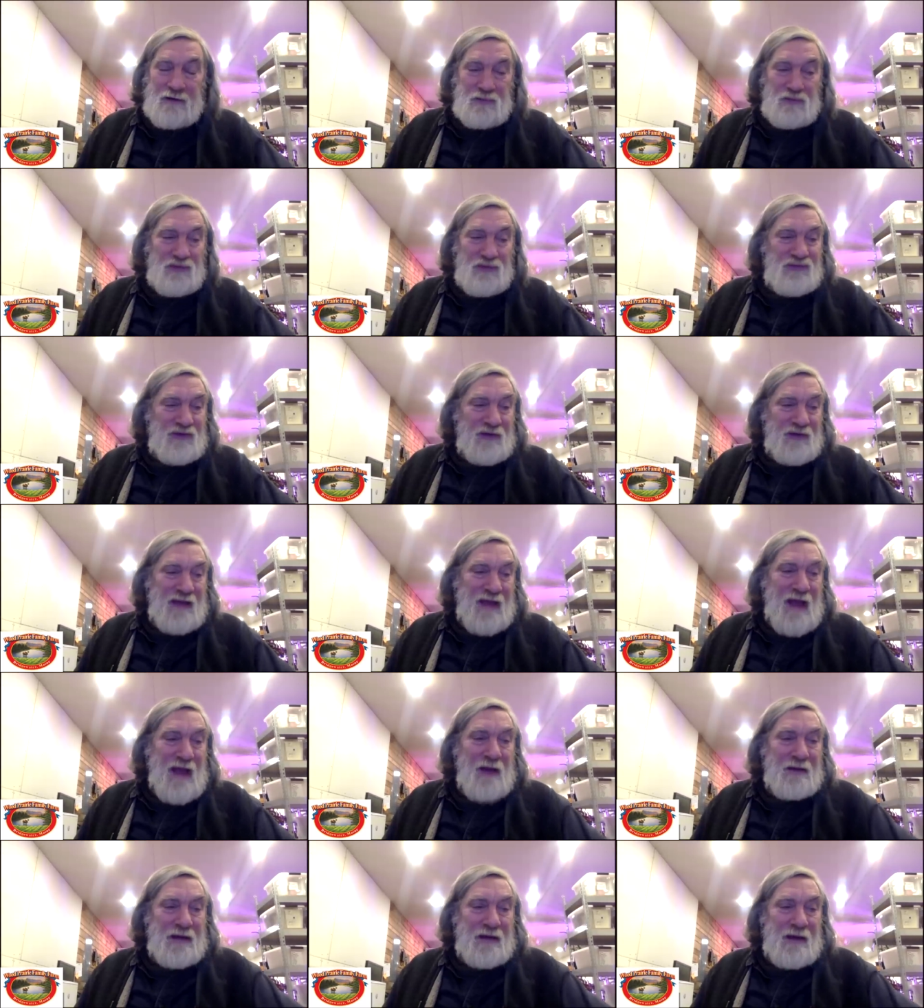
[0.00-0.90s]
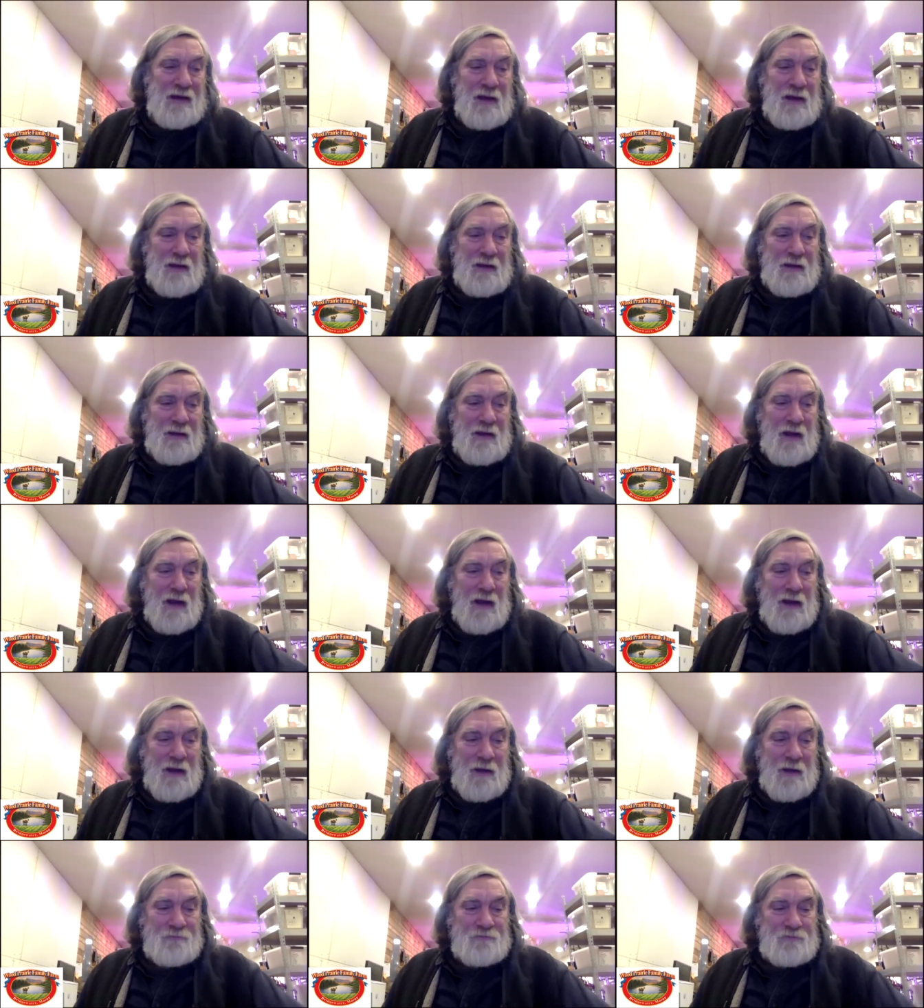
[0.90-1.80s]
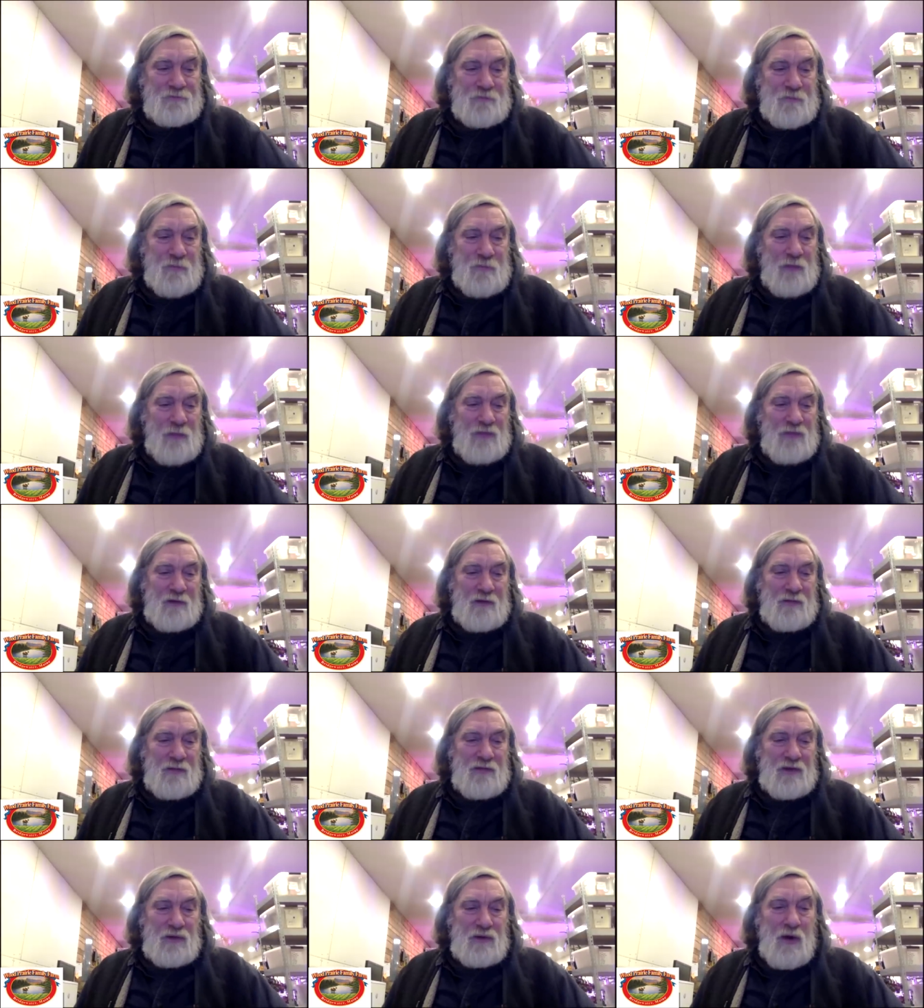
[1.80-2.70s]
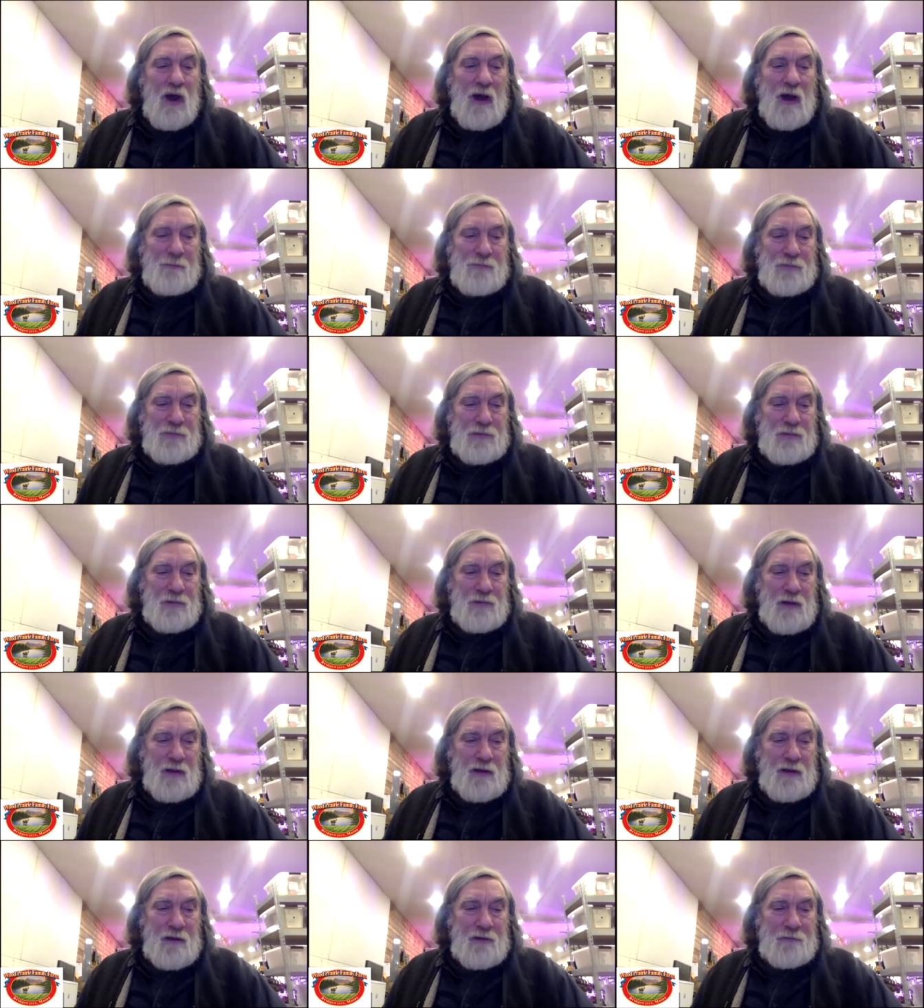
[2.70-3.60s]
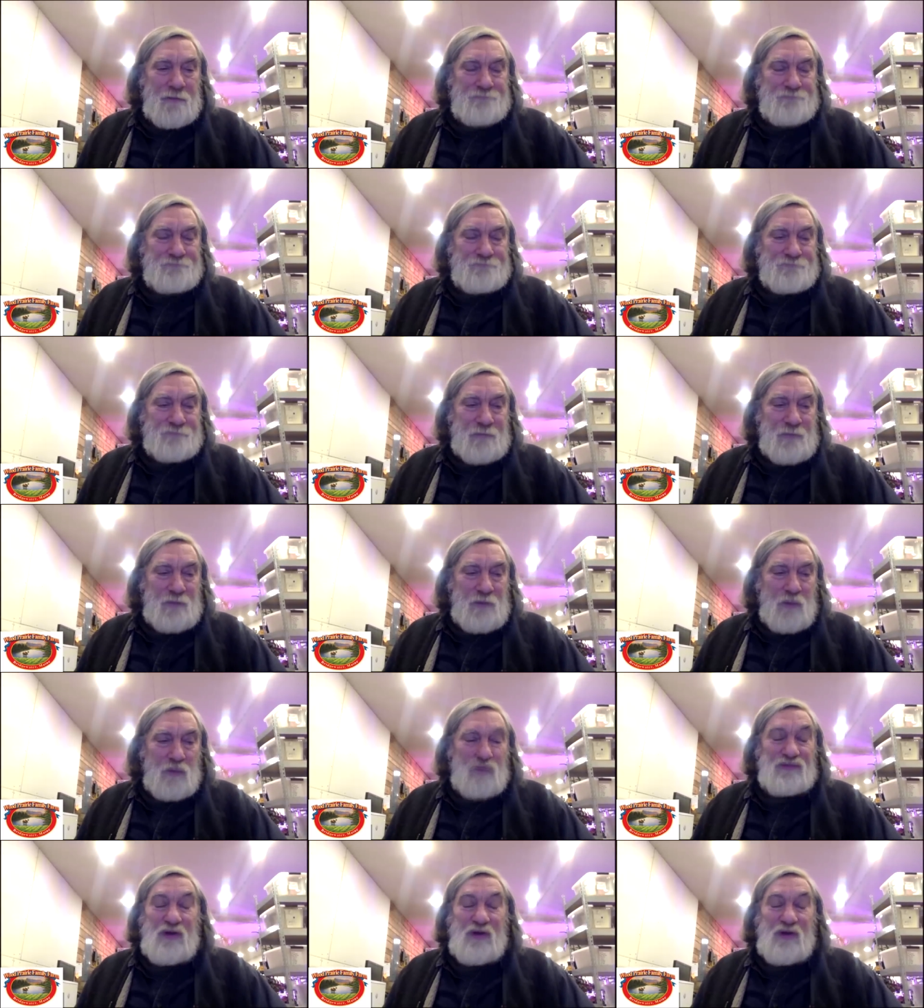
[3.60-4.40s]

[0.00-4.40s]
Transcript: here in Aroostook County, um, the, the crop um,